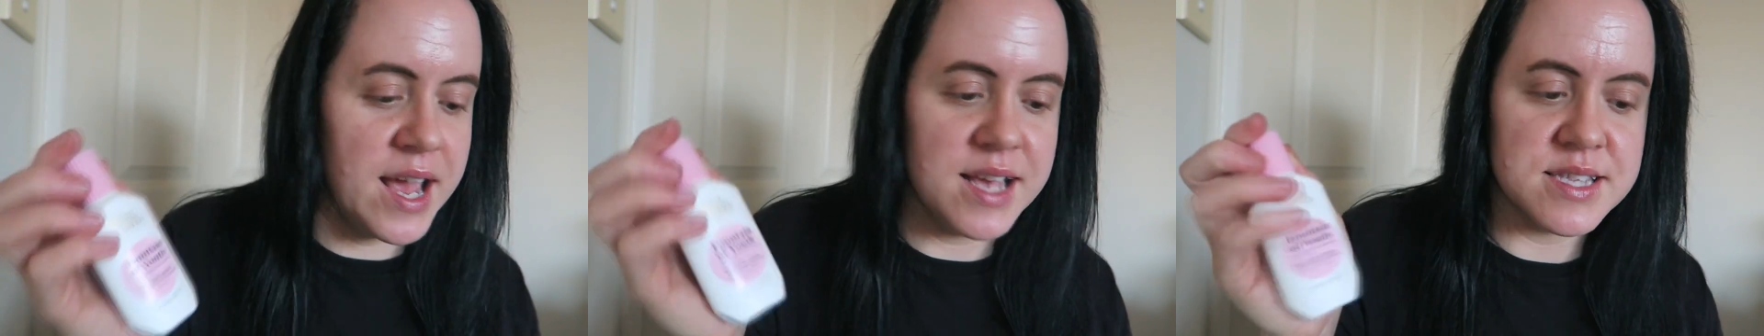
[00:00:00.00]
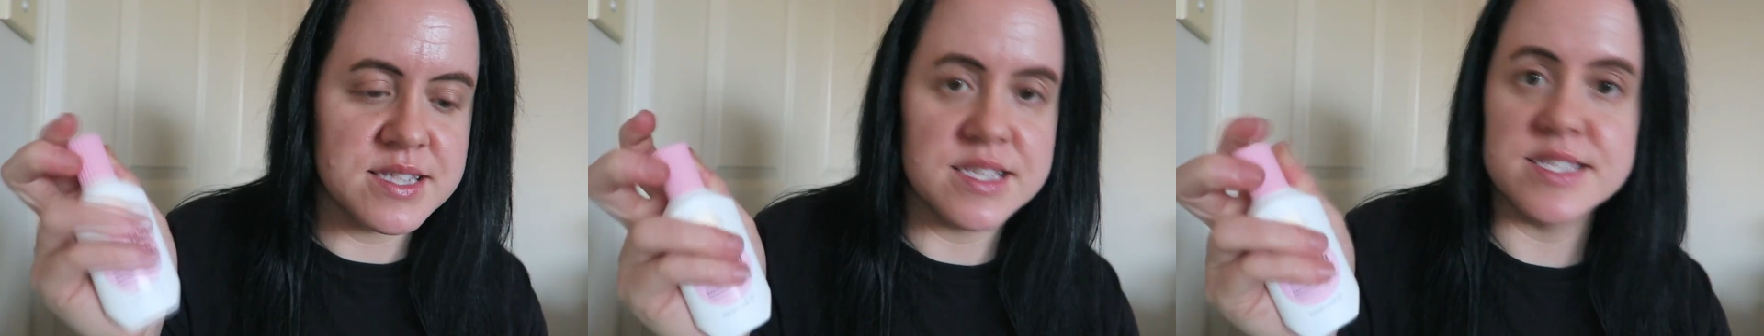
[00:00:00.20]

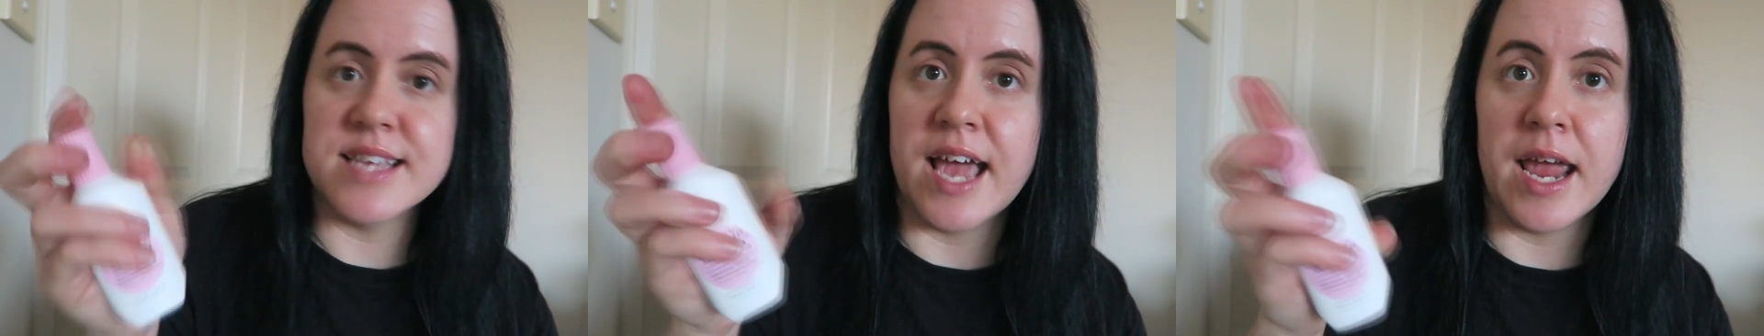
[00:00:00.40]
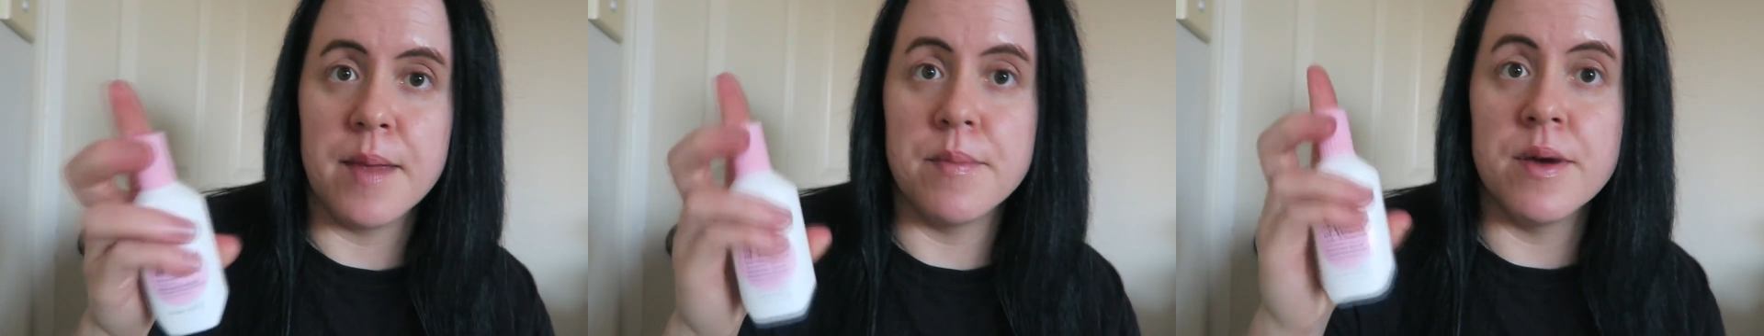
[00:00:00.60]
It's the
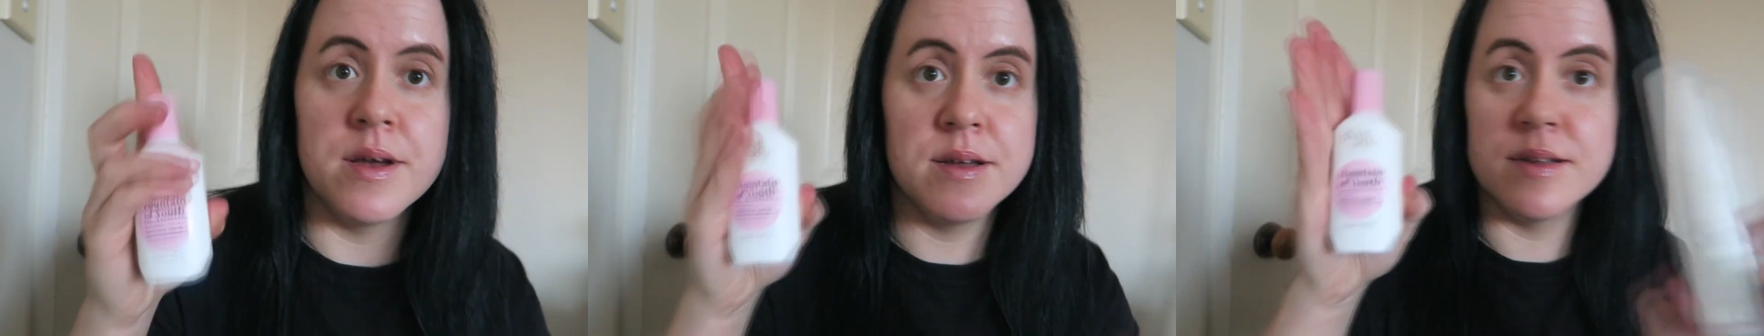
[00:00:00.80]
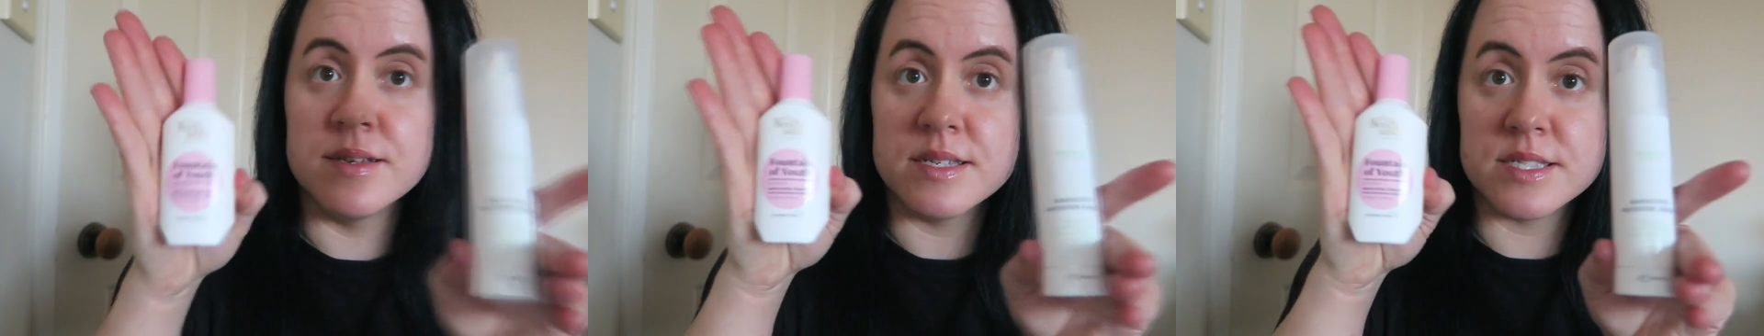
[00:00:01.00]
same
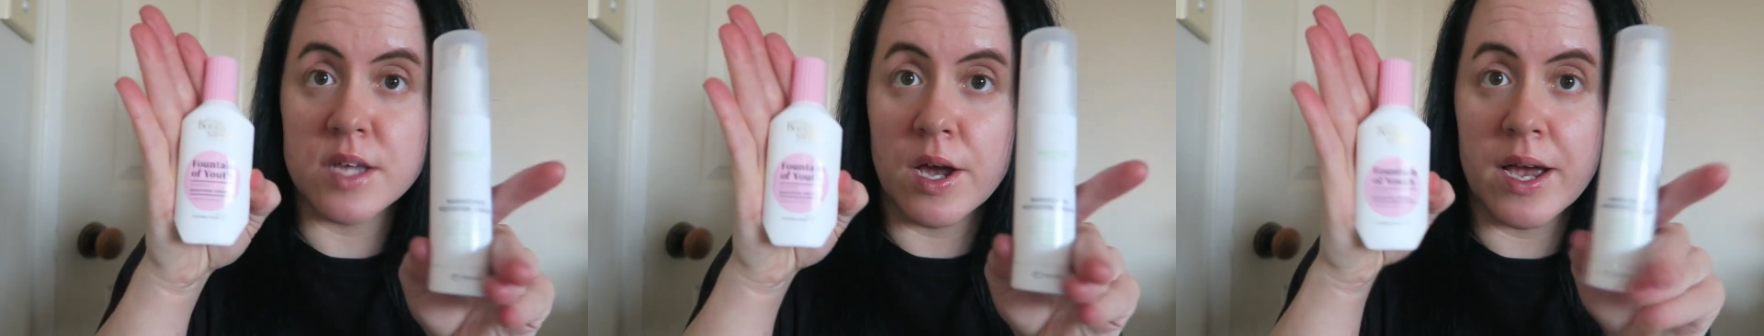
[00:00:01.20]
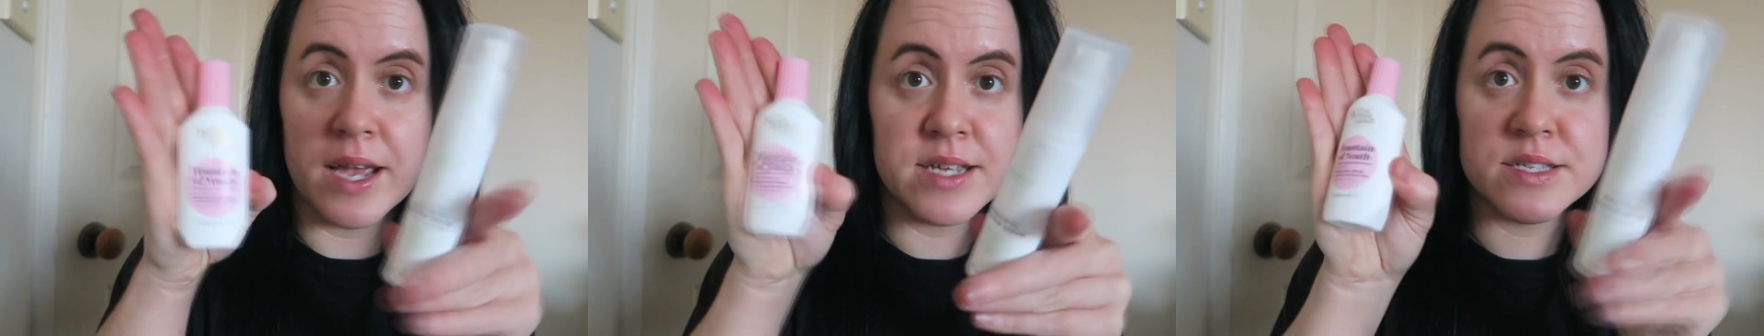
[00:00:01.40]

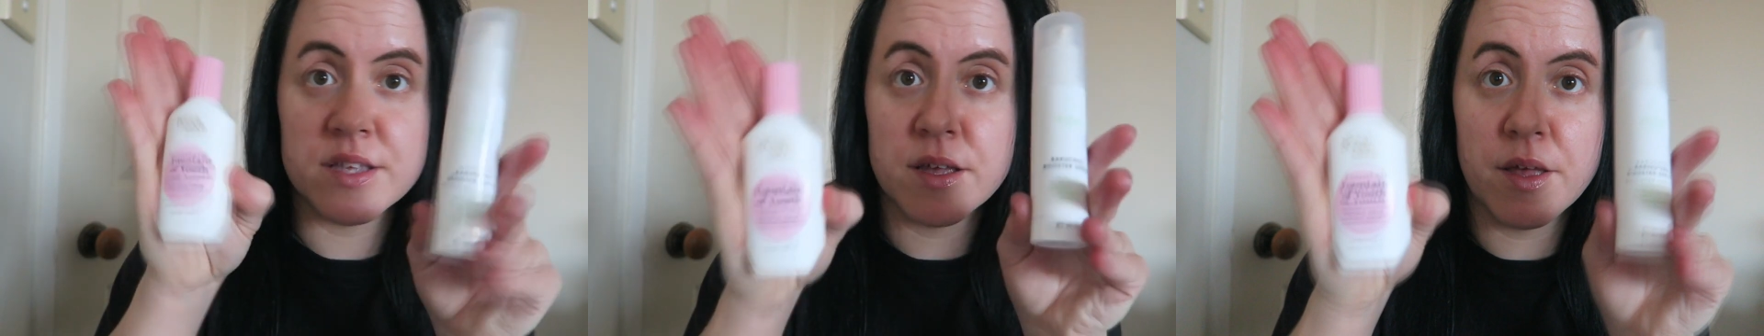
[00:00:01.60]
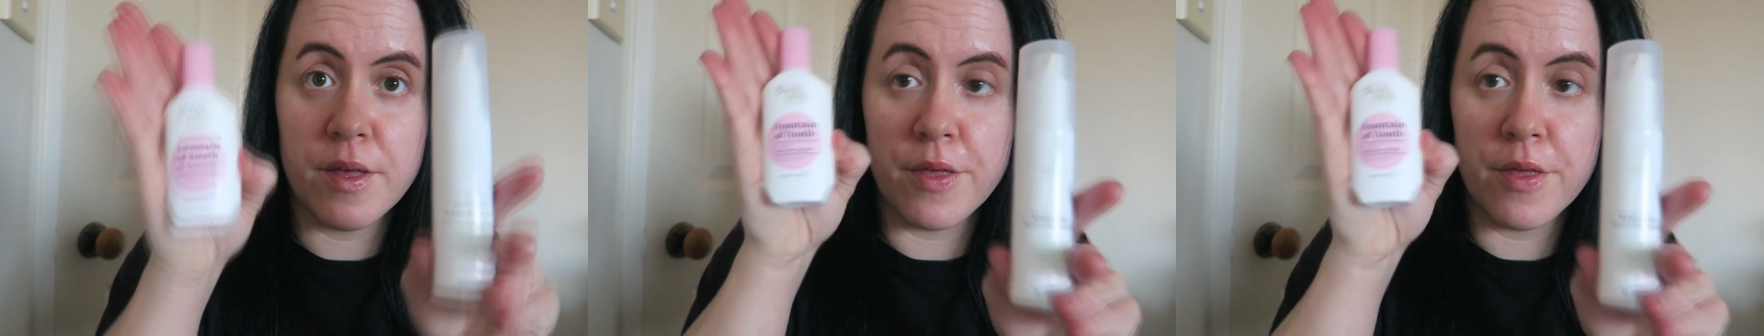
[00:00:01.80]
size,